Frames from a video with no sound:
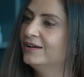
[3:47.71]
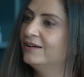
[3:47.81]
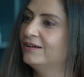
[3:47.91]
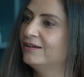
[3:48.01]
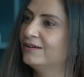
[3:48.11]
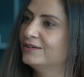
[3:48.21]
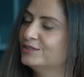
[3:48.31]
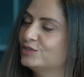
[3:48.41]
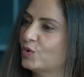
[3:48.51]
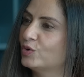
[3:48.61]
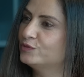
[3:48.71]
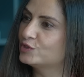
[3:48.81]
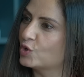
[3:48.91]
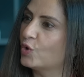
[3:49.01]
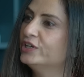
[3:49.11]
uh, sort of
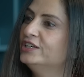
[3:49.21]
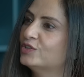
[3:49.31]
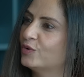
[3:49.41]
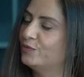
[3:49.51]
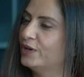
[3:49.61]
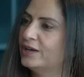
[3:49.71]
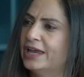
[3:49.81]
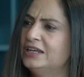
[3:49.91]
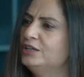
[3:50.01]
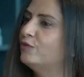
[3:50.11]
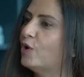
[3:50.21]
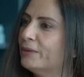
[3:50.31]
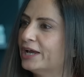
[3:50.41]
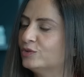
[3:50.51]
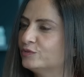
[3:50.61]
stories or any
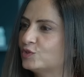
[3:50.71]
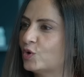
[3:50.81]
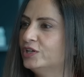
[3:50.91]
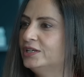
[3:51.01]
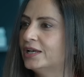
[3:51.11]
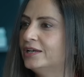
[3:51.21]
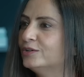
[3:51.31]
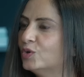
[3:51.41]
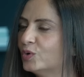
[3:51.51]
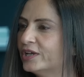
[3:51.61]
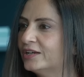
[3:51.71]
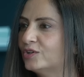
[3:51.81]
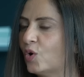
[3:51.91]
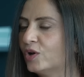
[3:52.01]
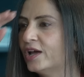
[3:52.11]
format of storytelling don't get
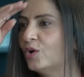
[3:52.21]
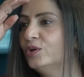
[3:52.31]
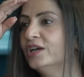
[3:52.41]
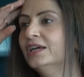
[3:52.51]
called out.